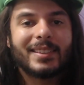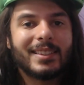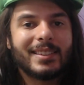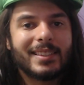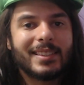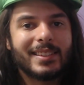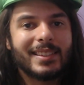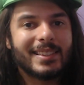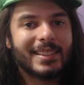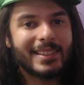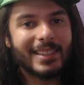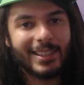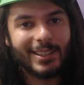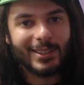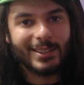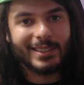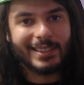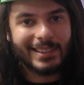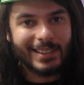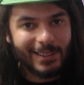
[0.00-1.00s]
Since the
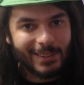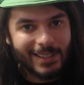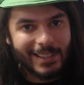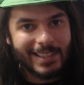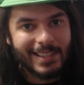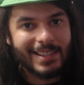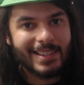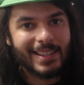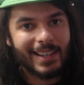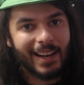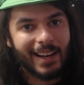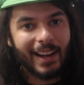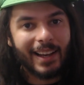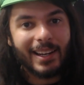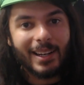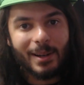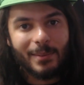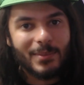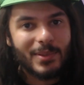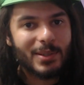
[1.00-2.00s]
sticker series
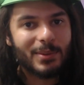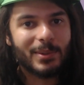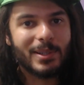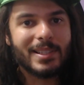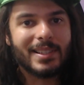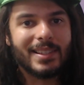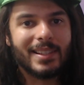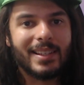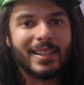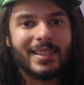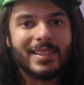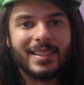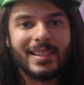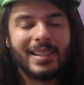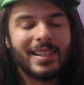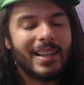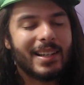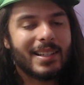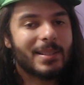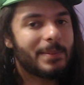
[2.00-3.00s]
items was its
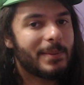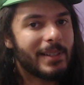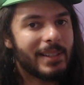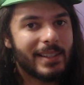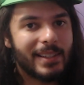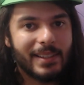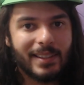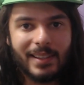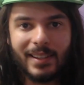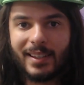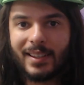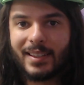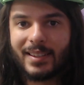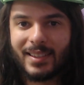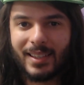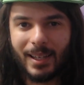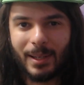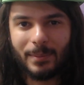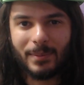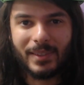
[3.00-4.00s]
EXP
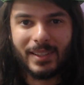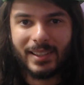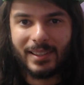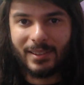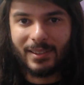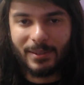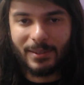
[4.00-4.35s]
type deal.